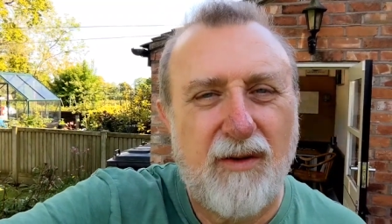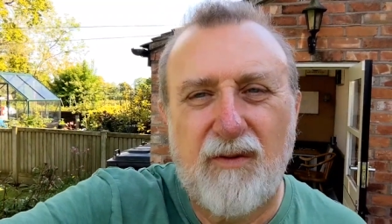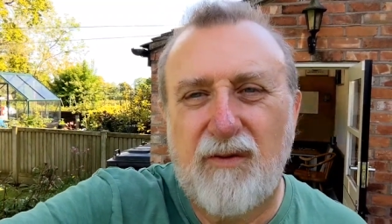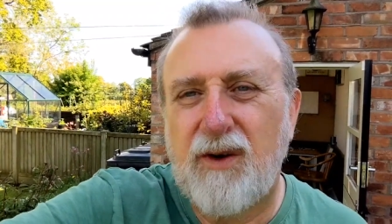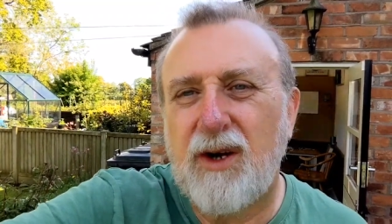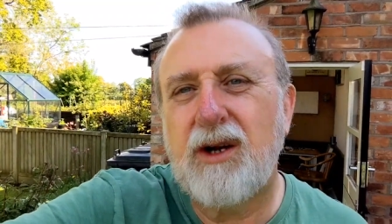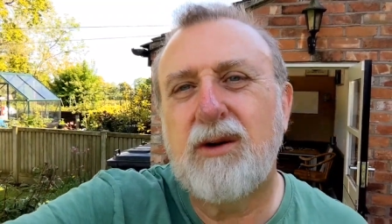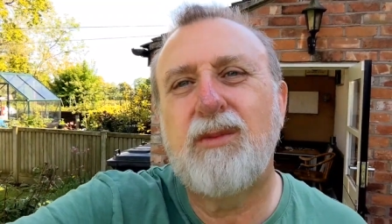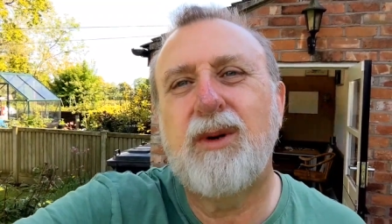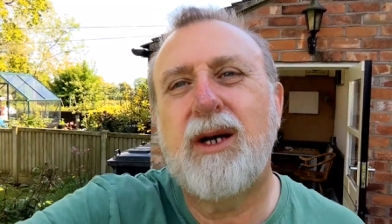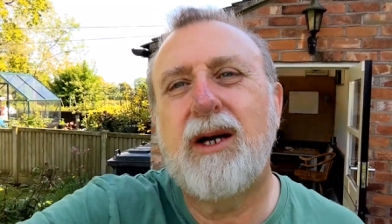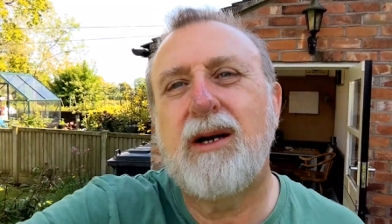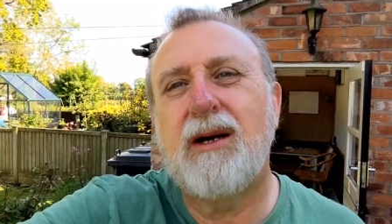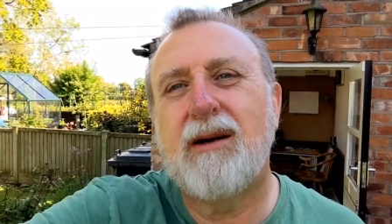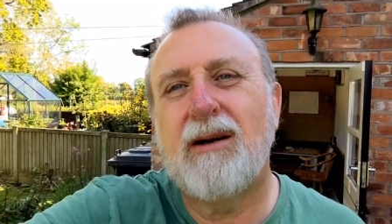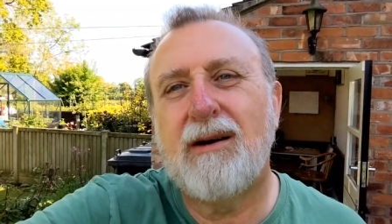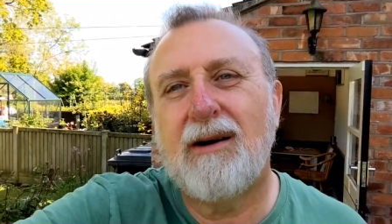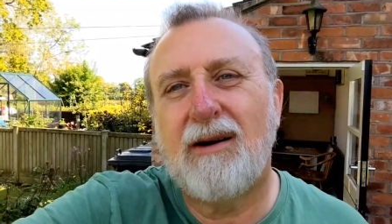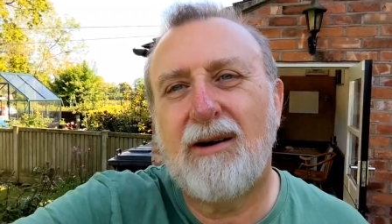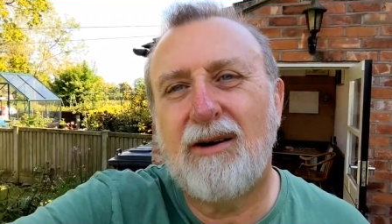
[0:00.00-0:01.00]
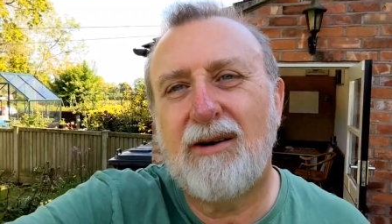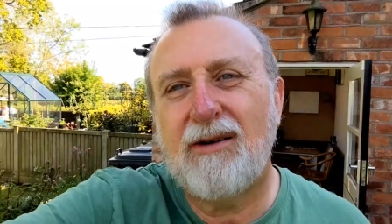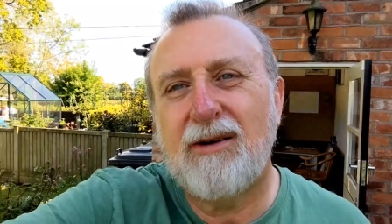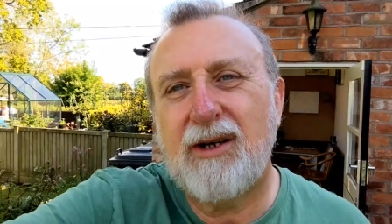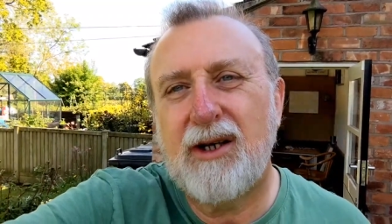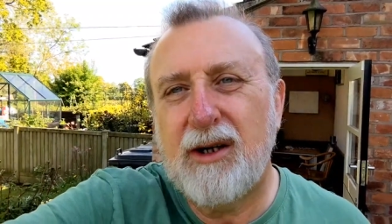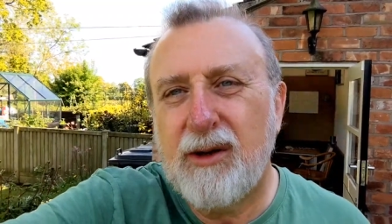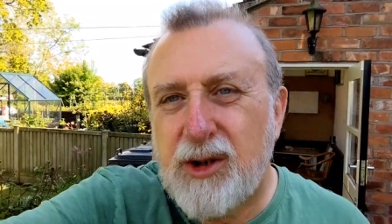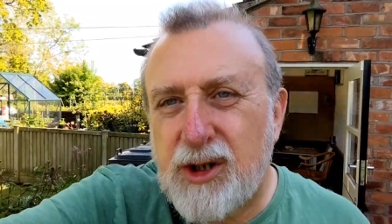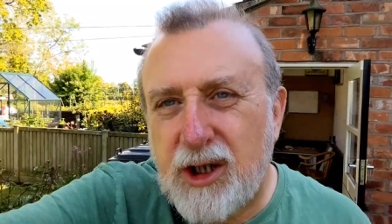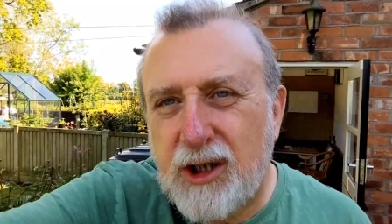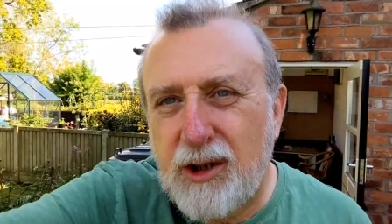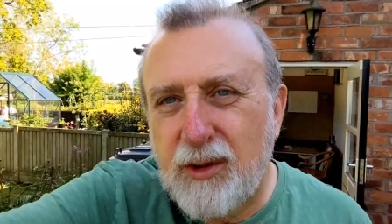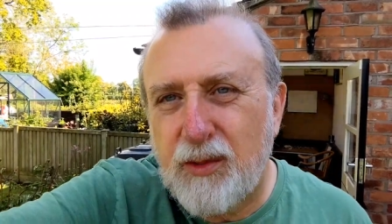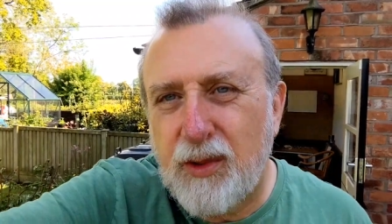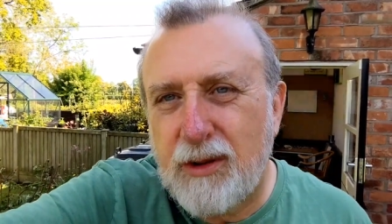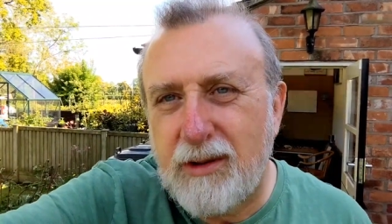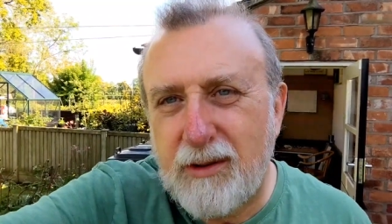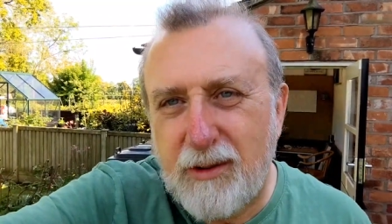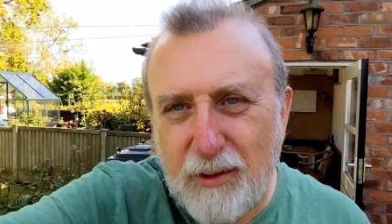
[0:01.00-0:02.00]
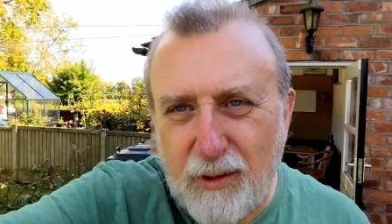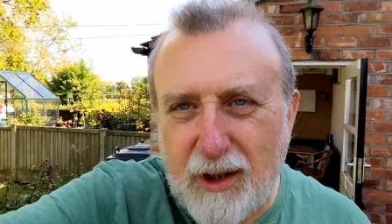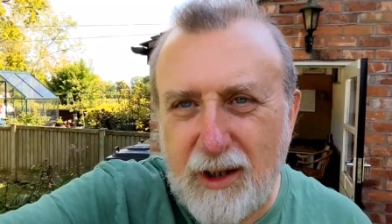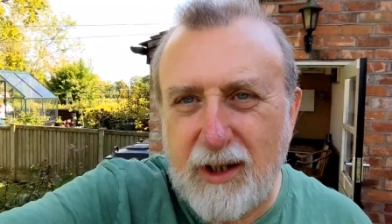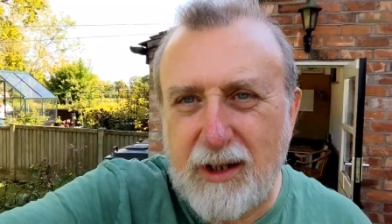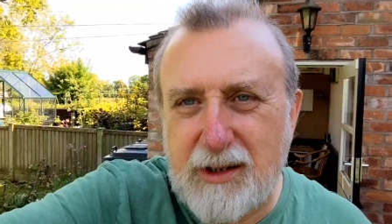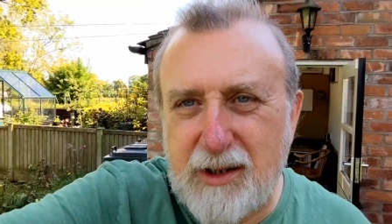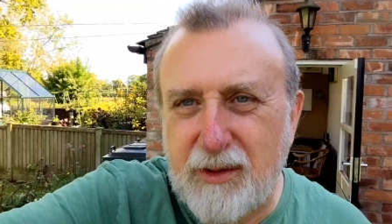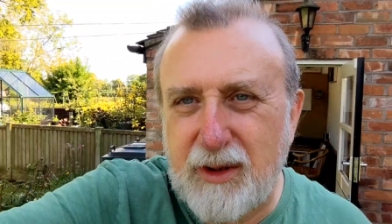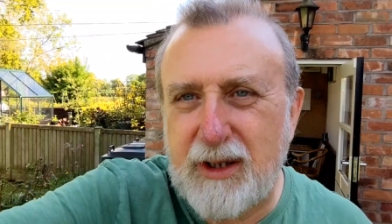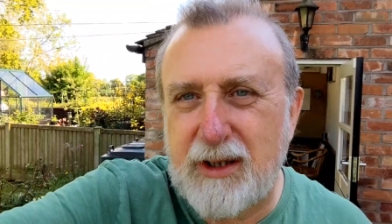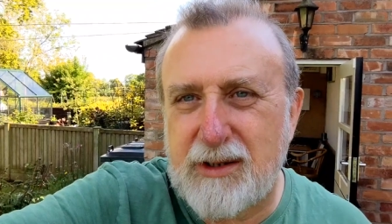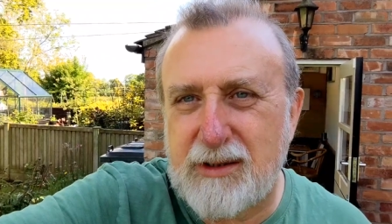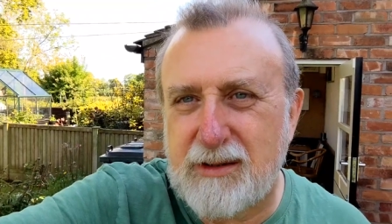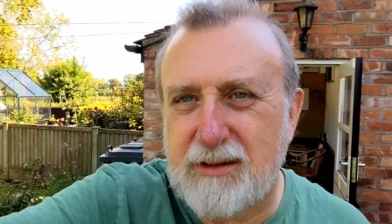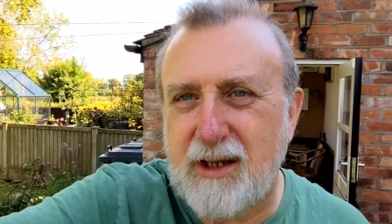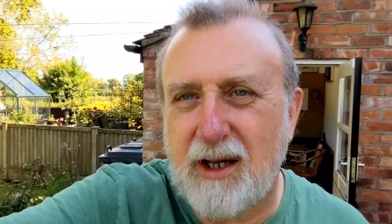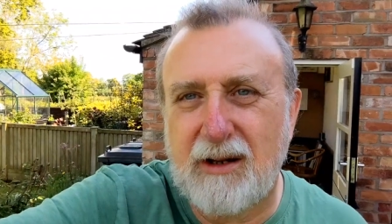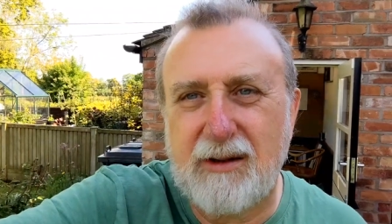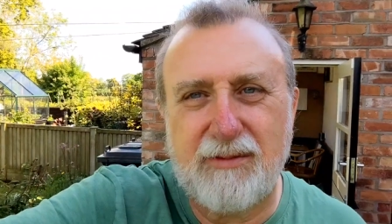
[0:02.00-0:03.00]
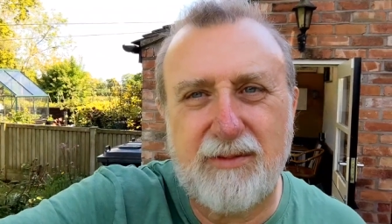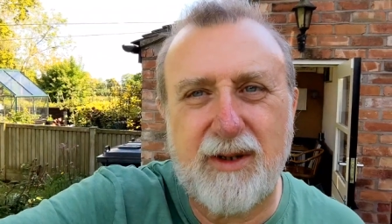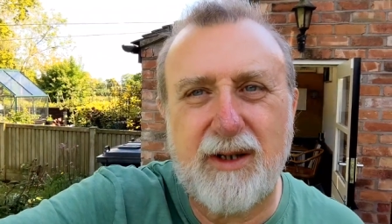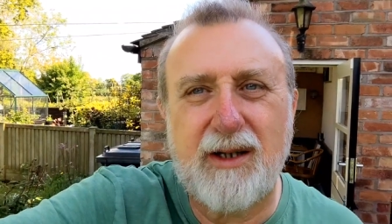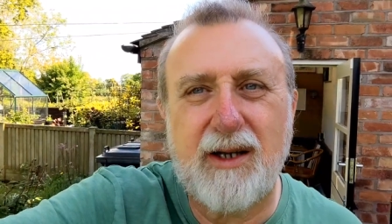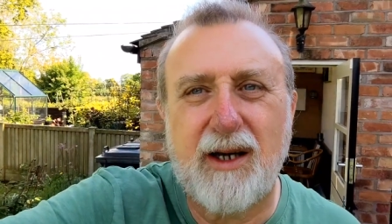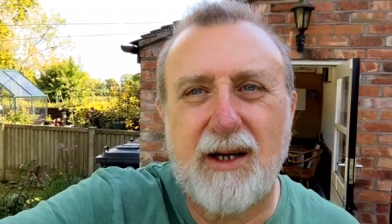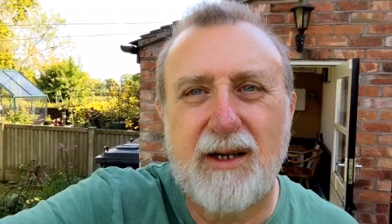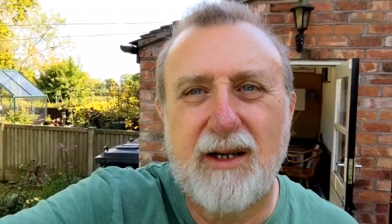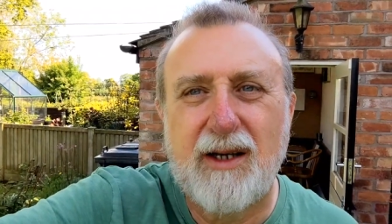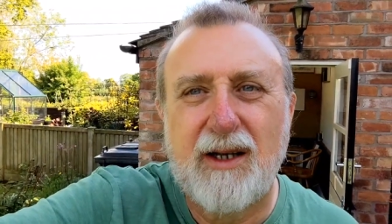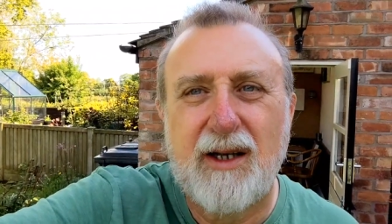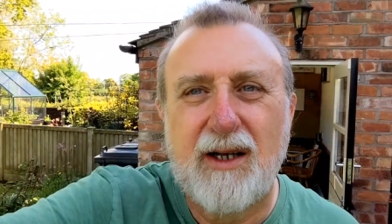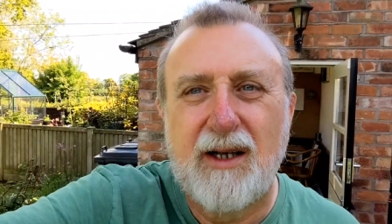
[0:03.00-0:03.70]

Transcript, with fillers: follow me on YouTube while I do it, I'd be uh,